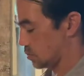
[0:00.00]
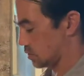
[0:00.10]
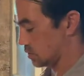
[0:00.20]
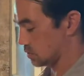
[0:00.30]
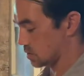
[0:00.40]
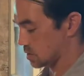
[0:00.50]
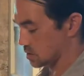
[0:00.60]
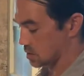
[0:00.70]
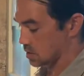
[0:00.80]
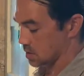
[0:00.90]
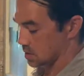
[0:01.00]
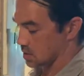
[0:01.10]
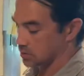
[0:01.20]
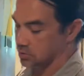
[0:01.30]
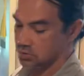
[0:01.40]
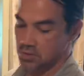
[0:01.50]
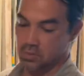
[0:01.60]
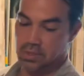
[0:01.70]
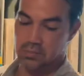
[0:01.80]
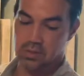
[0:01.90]
Put those on. Usually we'll
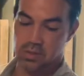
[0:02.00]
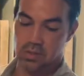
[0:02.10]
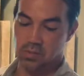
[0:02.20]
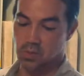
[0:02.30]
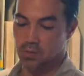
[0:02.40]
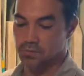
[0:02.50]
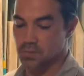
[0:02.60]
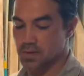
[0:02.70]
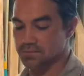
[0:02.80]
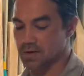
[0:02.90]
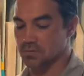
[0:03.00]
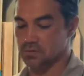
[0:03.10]
let them sit on the mold for about 5